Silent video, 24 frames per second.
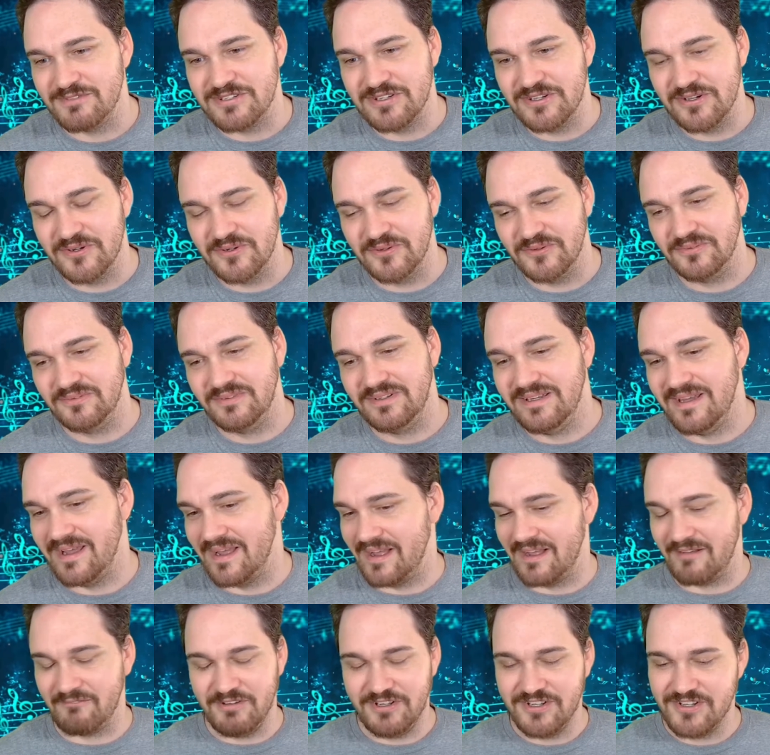So
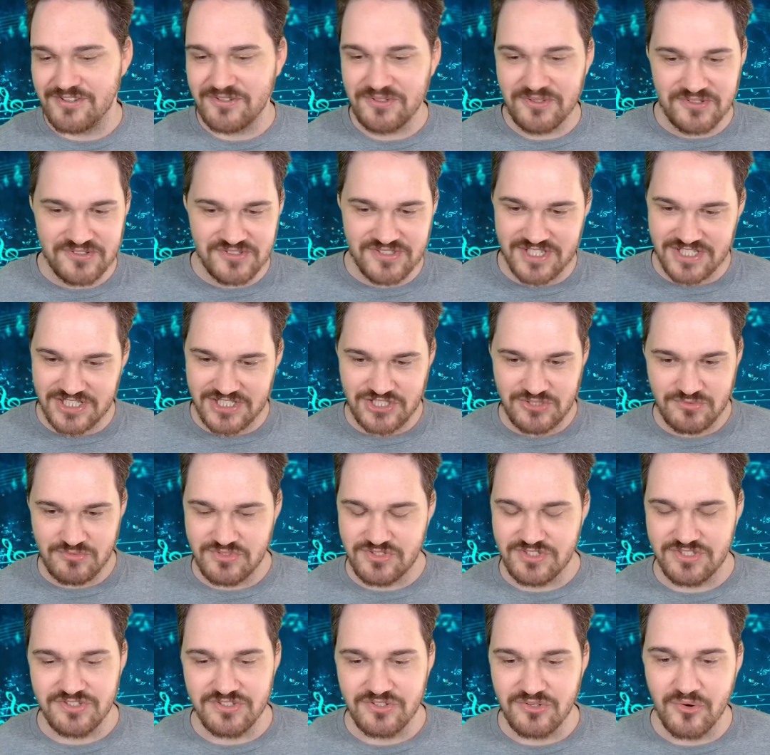yeah, I mean, this whole section
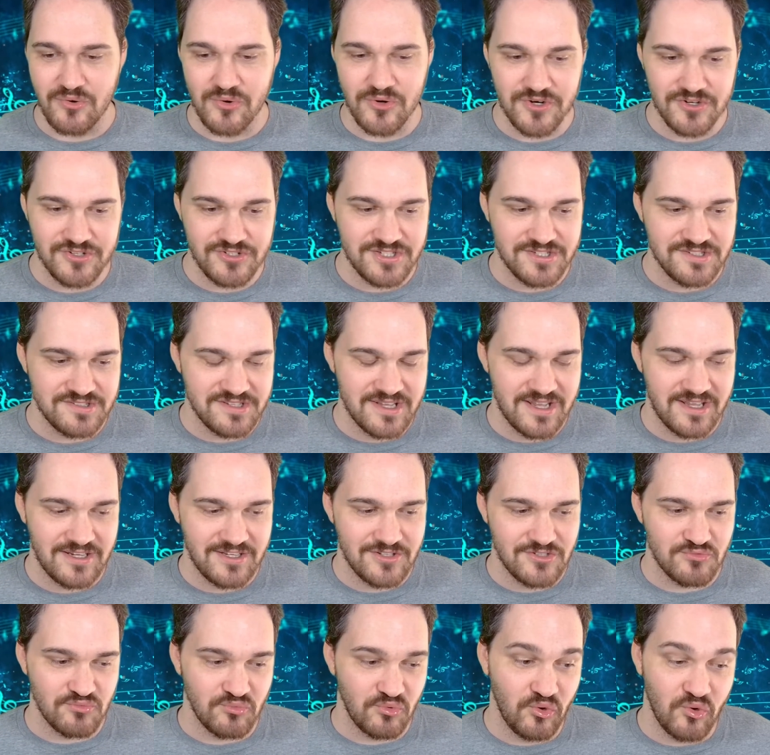was just gorgeous, and
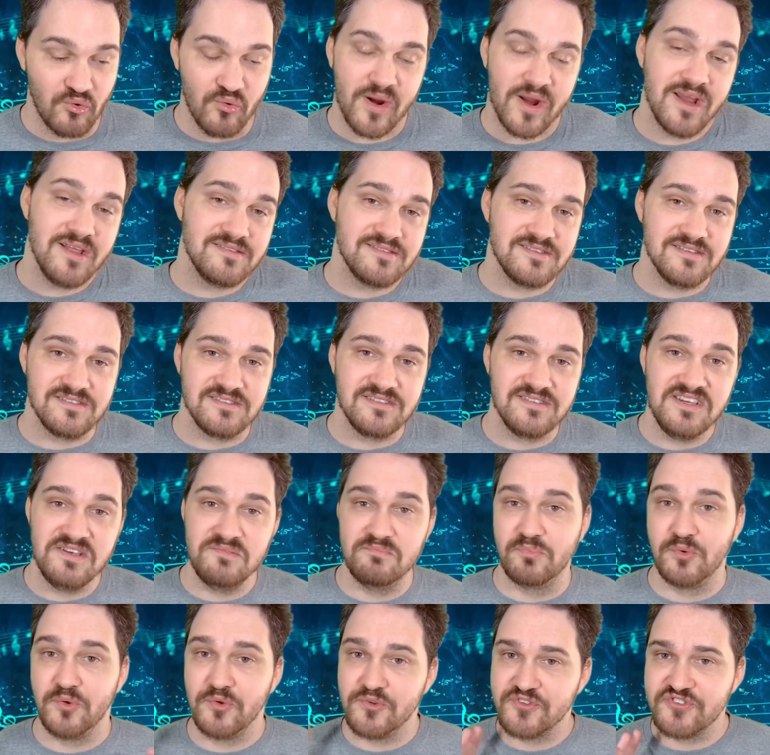it's great to see
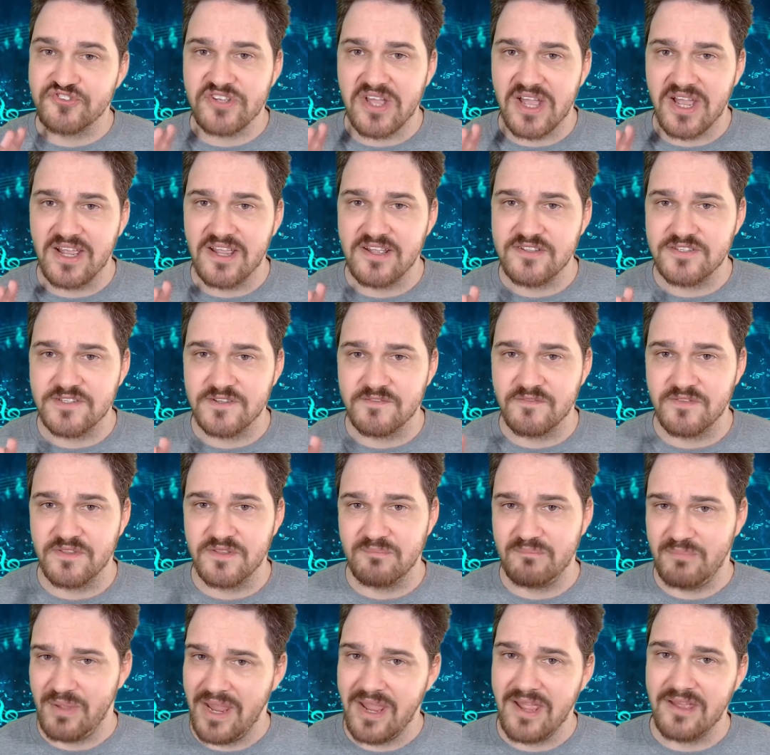both sides of the
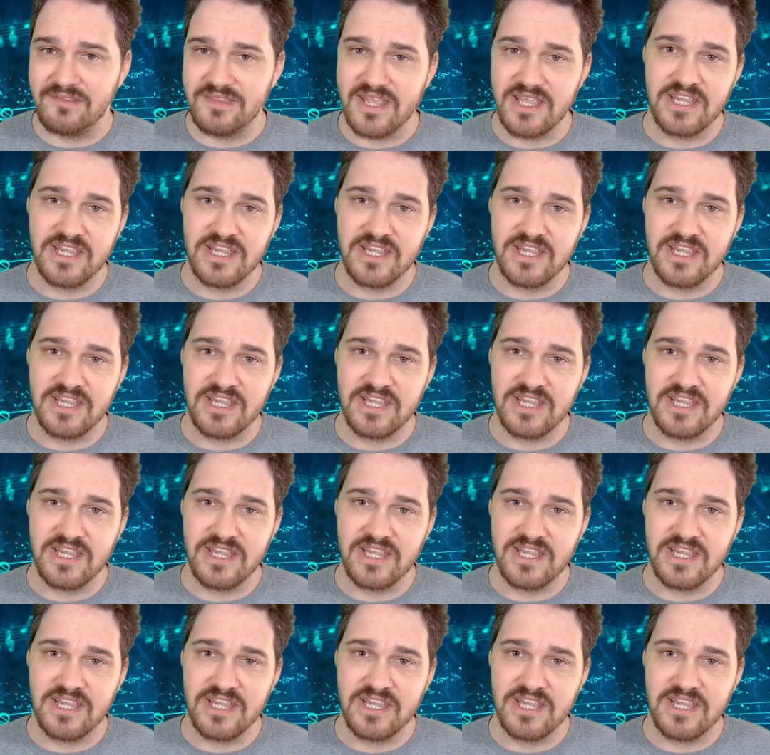band.